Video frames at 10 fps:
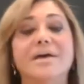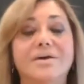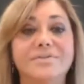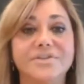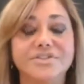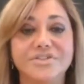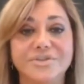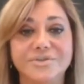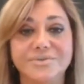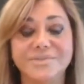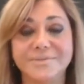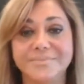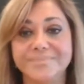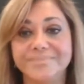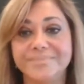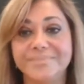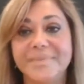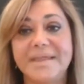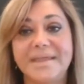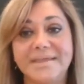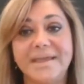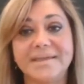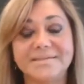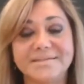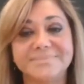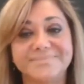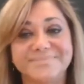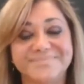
health issues? Yes.